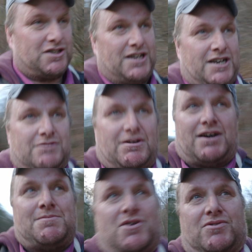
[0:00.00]
You know,
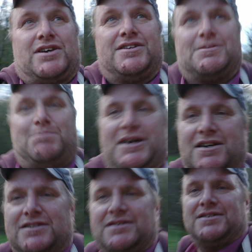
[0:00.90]
I'm not going to
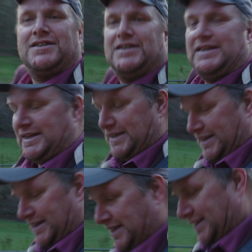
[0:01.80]
buck
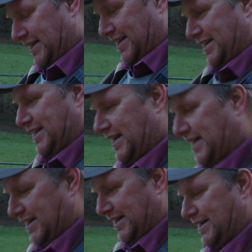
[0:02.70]

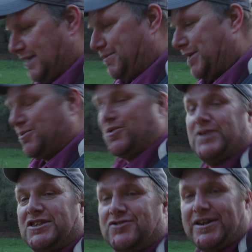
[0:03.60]
the people call
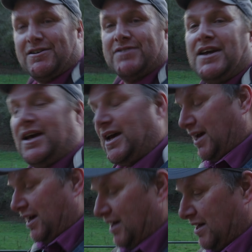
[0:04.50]
it Stroud.
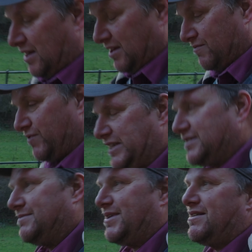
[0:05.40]
The
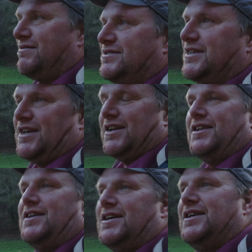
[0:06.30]
reason I'm
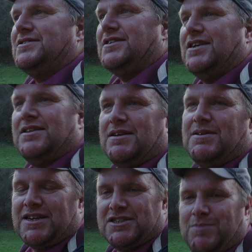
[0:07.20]
asking is that
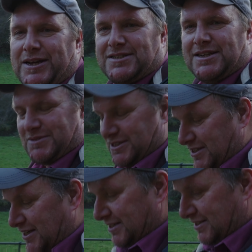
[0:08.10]
the English Place Name
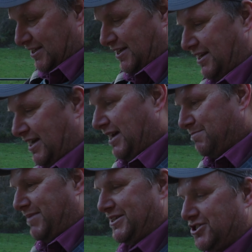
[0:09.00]
Society
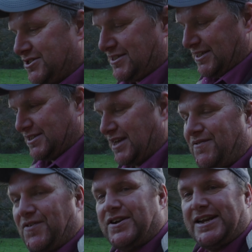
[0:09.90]
mentions that it's a
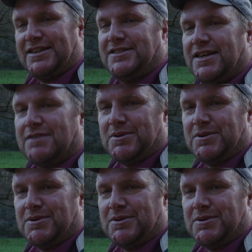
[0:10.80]
phonetic